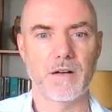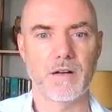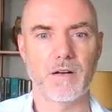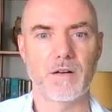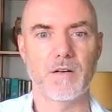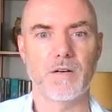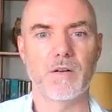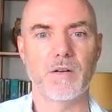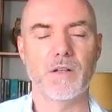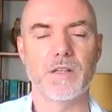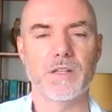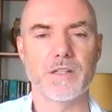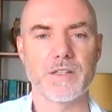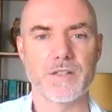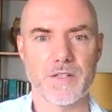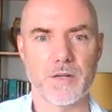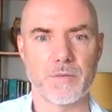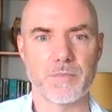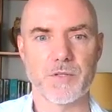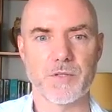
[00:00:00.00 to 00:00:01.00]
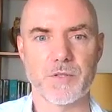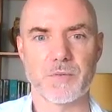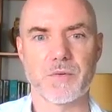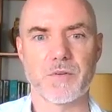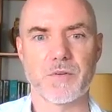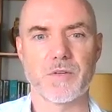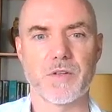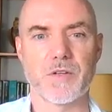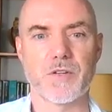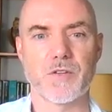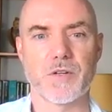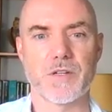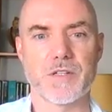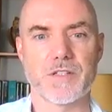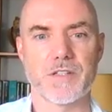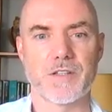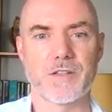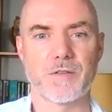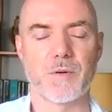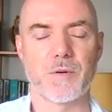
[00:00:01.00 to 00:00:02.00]
All these topics we're going to
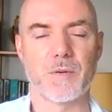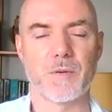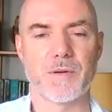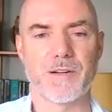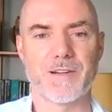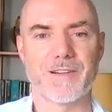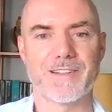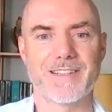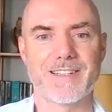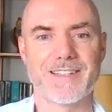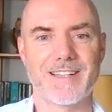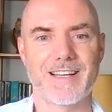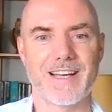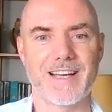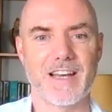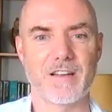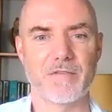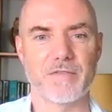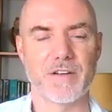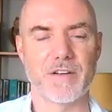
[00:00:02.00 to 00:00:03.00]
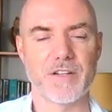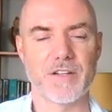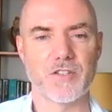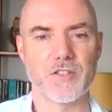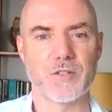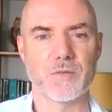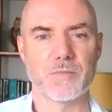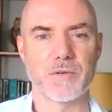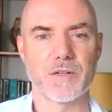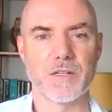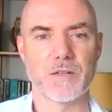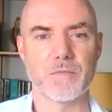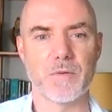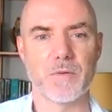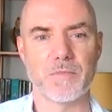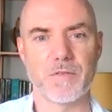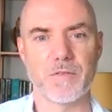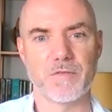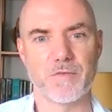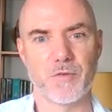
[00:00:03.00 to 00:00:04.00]
address in the webinar, and I invite you to bring them
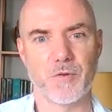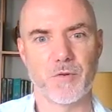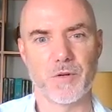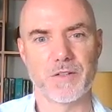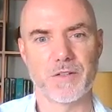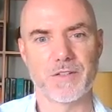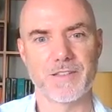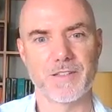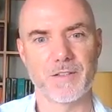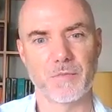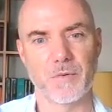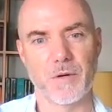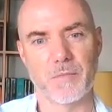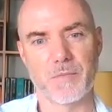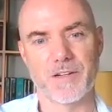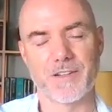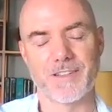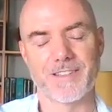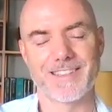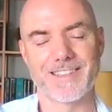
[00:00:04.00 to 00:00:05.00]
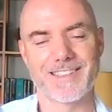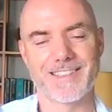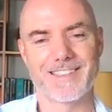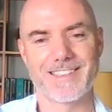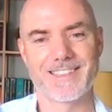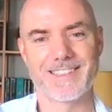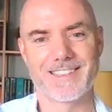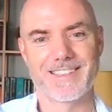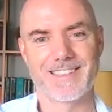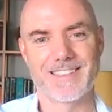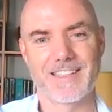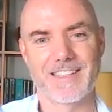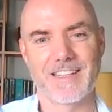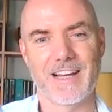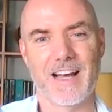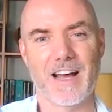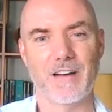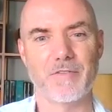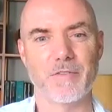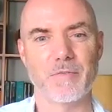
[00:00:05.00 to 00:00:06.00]
up before the webinar.
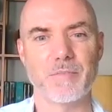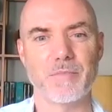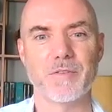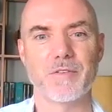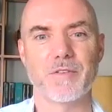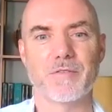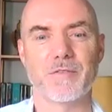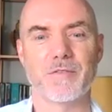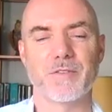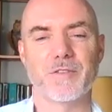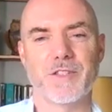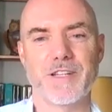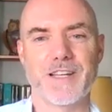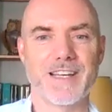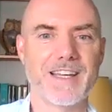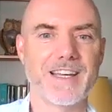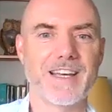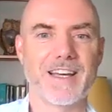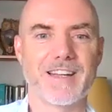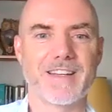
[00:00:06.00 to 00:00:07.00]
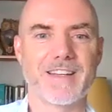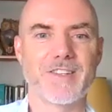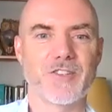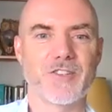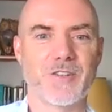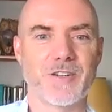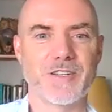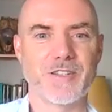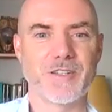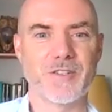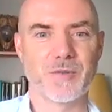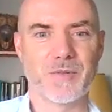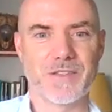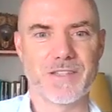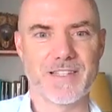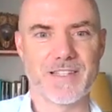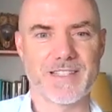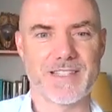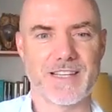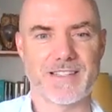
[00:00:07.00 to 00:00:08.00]
Have a beautiful day and enjoy doing
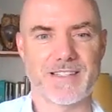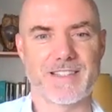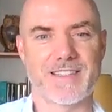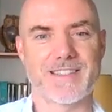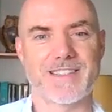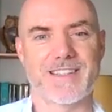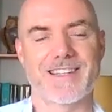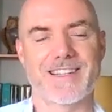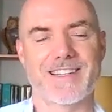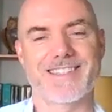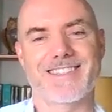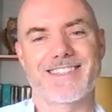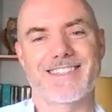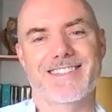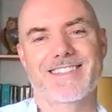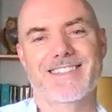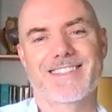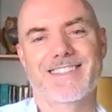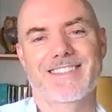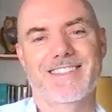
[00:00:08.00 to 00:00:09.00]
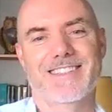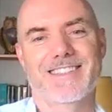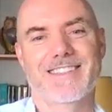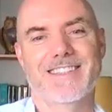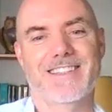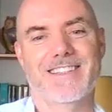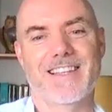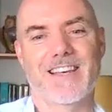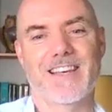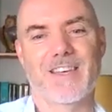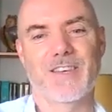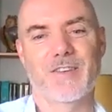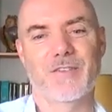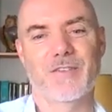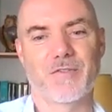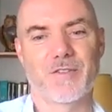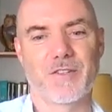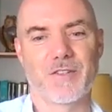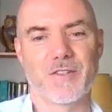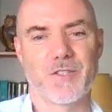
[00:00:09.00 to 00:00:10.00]
this exercise. Thank you
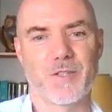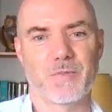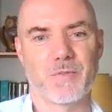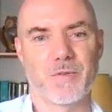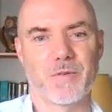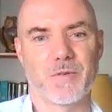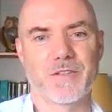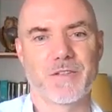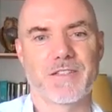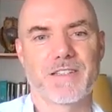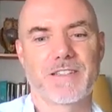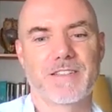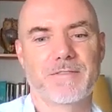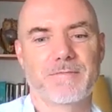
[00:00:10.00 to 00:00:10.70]
for your support.